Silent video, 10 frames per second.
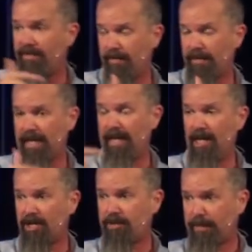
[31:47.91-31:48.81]
and everything
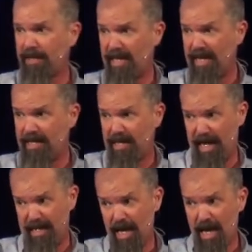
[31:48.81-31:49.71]
else because they hadn't
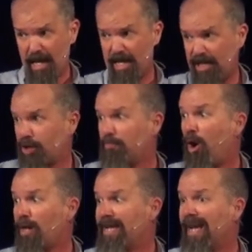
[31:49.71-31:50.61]
got that
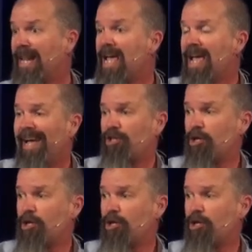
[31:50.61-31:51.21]
smart yet. And so